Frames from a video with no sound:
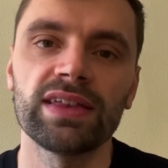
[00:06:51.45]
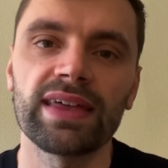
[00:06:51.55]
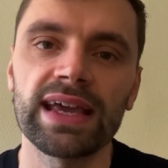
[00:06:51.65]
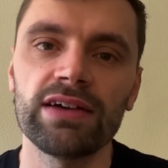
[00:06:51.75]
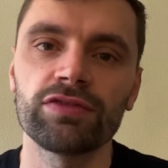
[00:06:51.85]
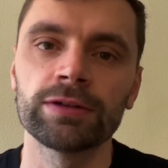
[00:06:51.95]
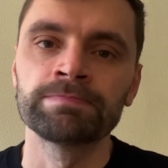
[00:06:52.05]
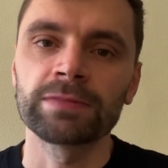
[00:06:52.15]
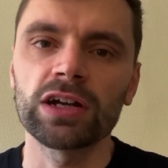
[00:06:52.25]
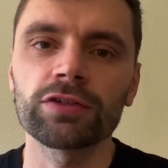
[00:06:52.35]
They have
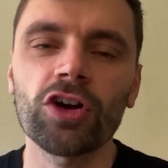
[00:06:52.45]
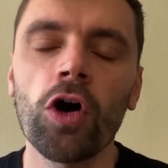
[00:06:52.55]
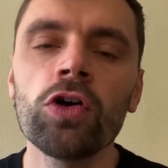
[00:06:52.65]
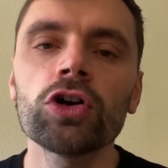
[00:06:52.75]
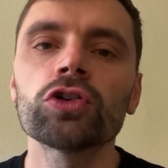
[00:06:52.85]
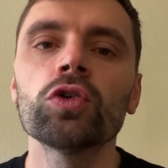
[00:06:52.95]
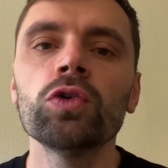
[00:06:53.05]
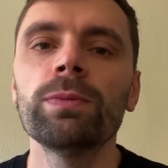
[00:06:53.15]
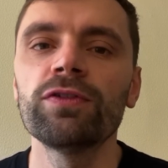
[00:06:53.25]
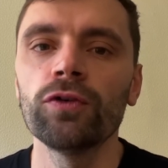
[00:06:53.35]
kind of conquered
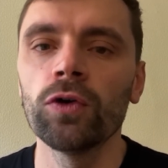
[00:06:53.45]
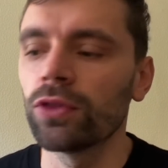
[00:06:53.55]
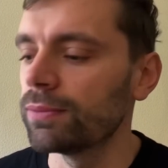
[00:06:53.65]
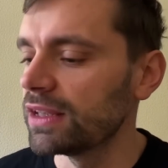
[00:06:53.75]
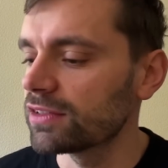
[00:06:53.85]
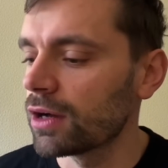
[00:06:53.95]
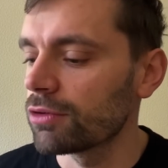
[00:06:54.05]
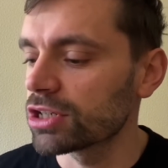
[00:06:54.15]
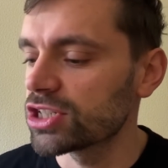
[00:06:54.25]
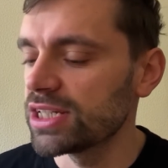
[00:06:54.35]
all before them, this
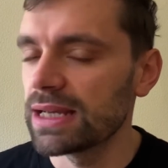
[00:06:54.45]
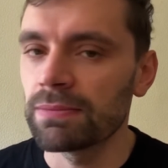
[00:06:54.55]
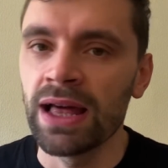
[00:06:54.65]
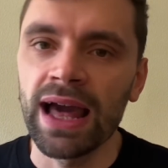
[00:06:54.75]
Irish team.